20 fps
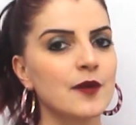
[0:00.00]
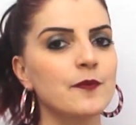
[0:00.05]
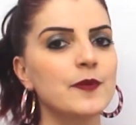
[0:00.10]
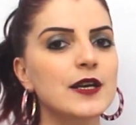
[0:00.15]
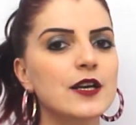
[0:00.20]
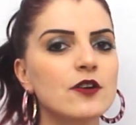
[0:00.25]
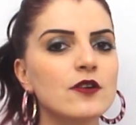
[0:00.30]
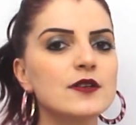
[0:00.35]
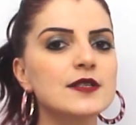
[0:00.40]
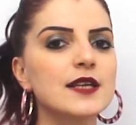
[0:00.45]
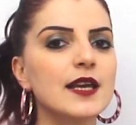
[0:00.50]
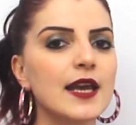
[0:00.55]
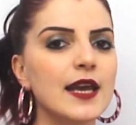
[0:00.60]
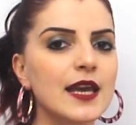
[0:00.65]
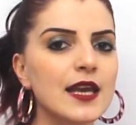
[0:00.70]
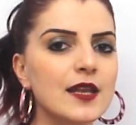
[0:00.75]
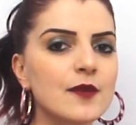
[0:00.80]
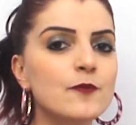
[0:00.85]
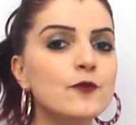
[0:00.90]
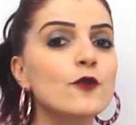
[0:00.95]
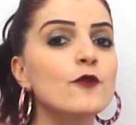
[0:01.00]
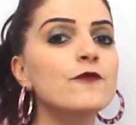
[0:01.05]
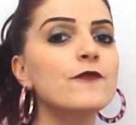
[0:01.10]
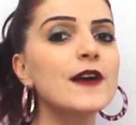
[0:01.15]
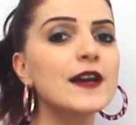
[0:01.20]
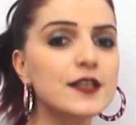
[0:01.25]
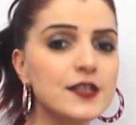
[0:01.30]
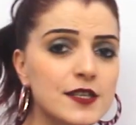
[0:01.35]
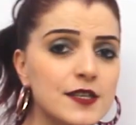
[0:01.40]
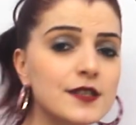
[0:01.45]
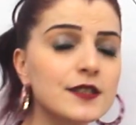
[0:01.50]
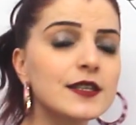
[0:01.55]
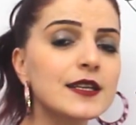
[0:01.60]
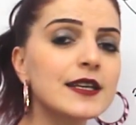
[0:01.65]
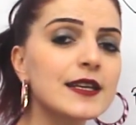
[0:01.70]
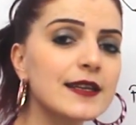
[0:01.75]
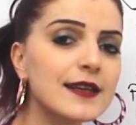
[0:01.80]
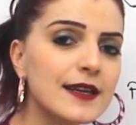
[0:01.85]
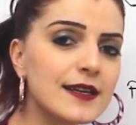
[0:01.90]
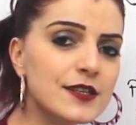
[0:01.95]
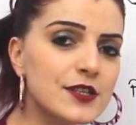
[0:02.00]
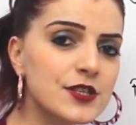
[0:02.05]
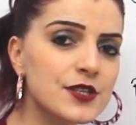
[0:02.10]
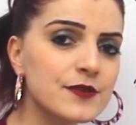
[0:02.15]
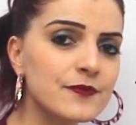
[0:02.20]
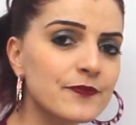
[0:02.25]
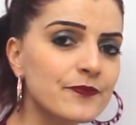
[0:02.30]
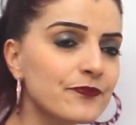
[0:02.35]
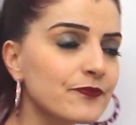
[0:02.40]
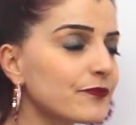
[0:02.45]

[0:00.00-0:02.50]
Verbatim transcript: Because in professional English,